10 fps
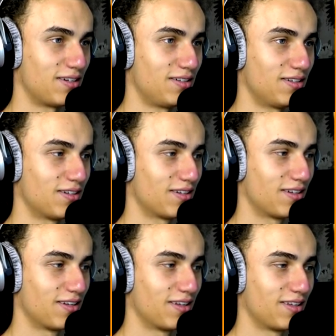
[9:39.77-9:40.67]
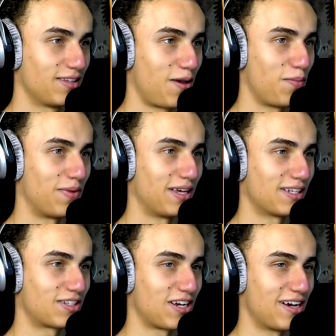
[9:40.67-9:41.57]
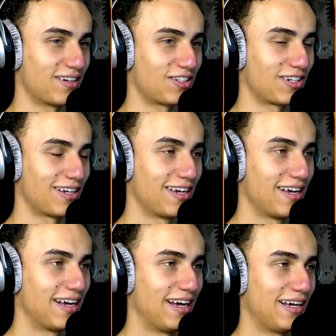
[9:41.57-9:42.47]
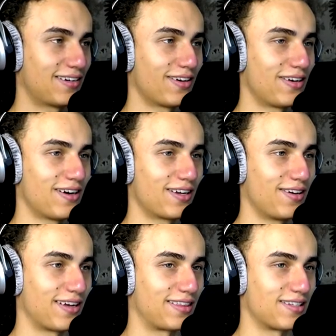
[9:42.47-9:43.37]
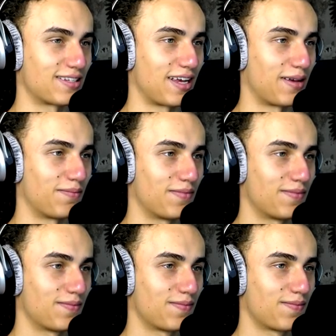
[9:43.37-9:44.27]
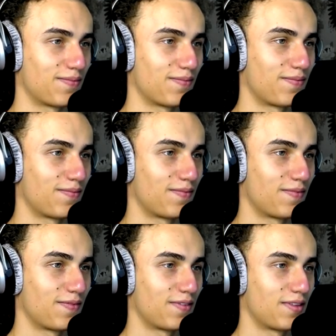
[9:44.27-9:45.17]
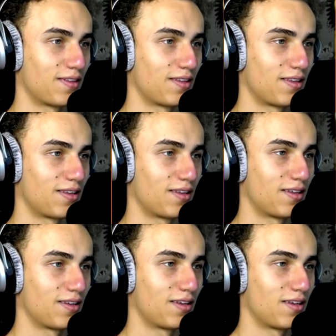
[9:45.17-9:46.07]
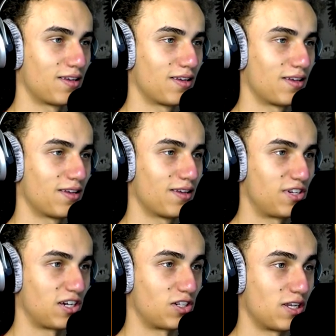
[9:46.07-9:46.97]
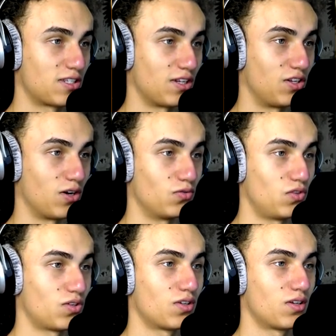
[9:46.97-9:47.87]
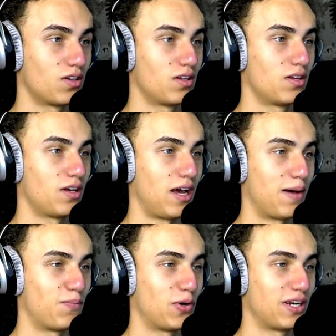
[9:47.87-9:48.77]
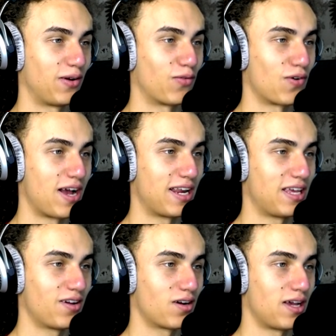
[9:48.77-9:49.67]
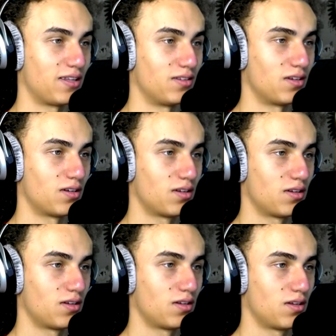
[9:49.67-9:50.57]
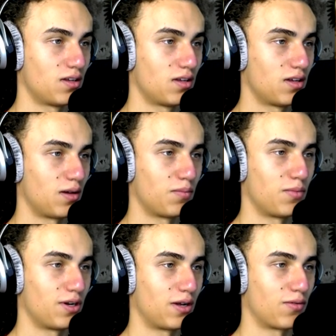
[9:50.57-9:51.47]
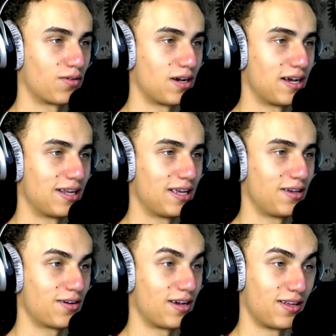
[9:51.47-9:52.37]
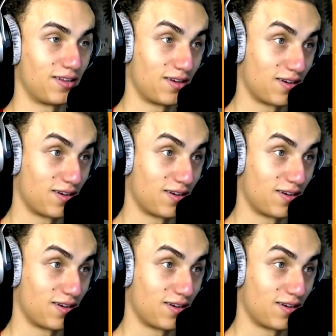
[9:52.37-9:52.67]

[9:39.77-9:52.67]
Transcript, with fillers: What? You missed? You missed, Josh? How good are you at this game? Yeah, Josh. It went straight over him. Where did he go? Josh, listen, don't. Where did little Ben go? No, I'm, I'm looking over the right edge. at your head. Right? I'm looking over the head. Where did little Ben right go? Right at your head.